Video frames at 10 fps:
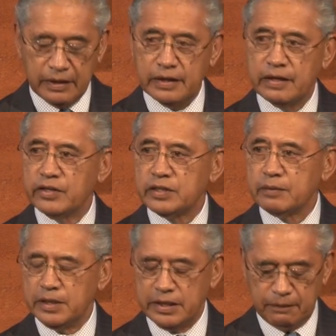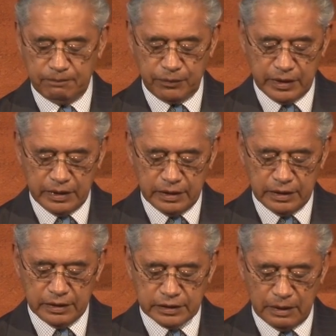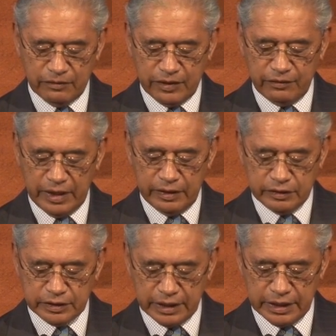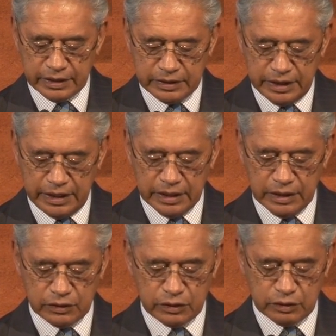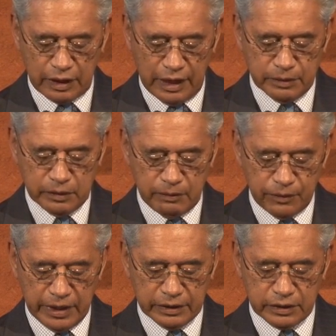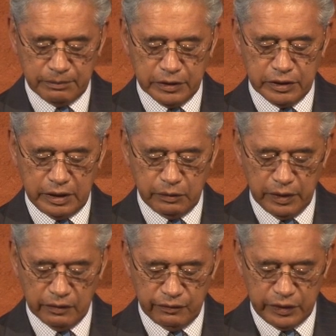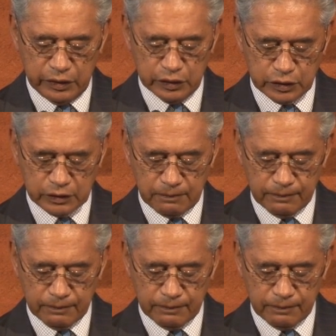Inevitably, some of the values that are dear to tribal and community worldviews